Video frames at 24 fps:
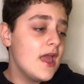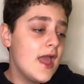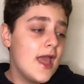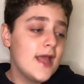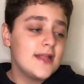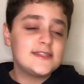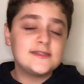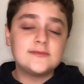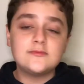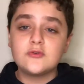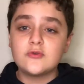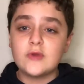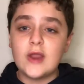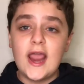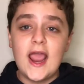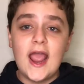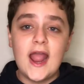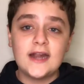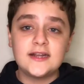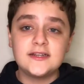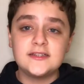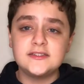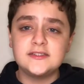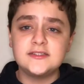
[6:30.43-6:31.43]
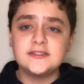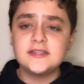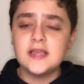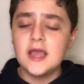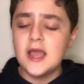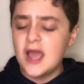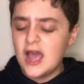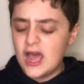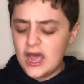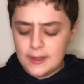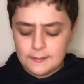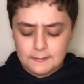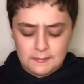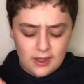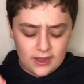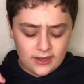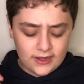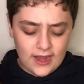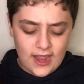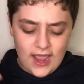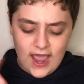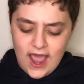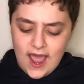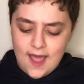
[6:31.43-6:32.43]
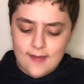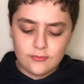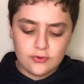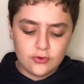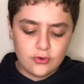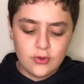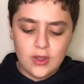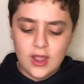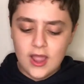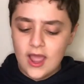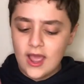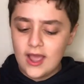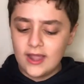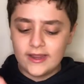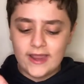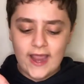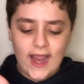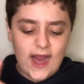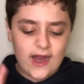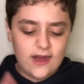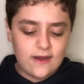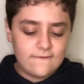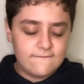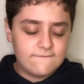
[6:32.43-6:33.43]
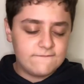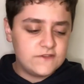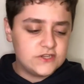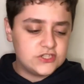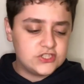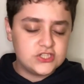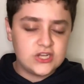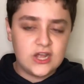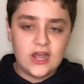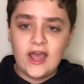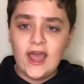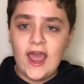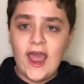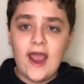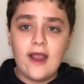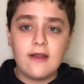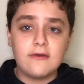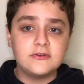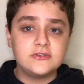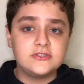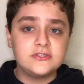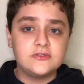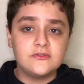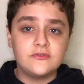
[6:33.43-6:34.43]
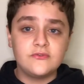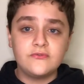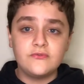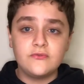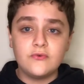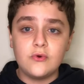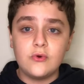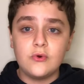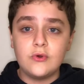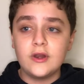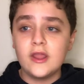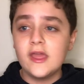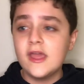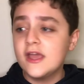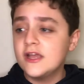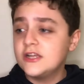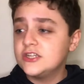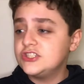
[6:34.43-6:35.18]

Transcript: and some great actors. Uh, Mark Hamill, uh, Carrie Fisher, Harrison Ford,